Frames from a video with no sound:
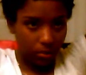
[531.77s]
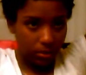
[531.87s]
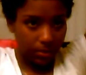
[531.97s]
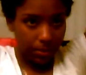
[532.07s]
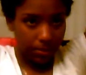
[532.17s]

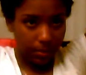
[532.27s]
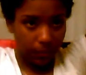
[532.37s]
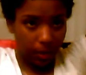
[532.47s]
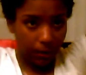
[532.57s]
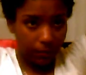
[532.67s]
So
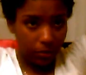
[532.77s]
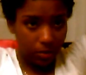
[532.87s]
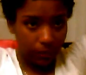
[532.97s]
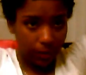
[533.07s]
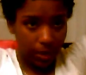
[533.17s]
sometimes if you
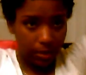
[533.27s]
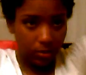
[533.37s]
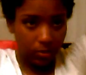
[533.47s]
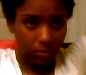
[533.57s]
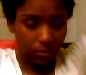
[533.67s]
have to use a
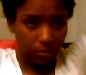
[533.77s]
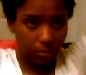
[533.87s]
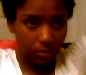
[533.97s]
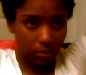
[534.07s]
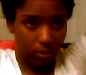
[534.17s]
fine
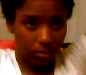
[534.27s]
tooth,